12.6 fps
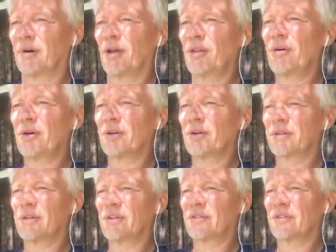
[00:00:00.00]
Mother Earth
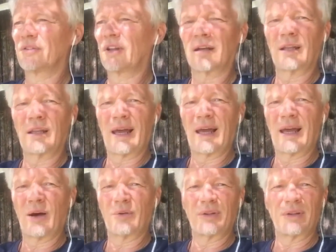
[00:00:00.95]
is not going to
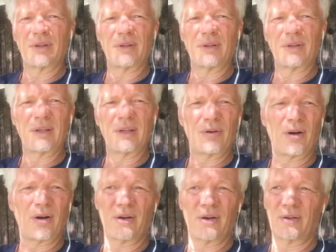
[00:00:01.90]
allow, and neither
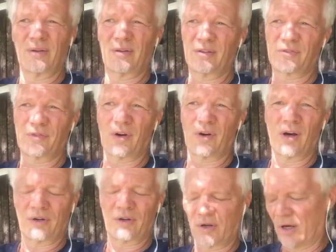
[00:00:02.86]
are his
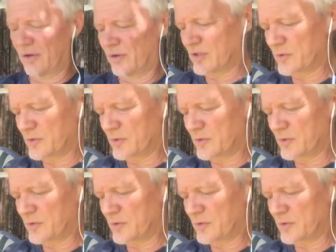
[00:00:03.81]
Father God or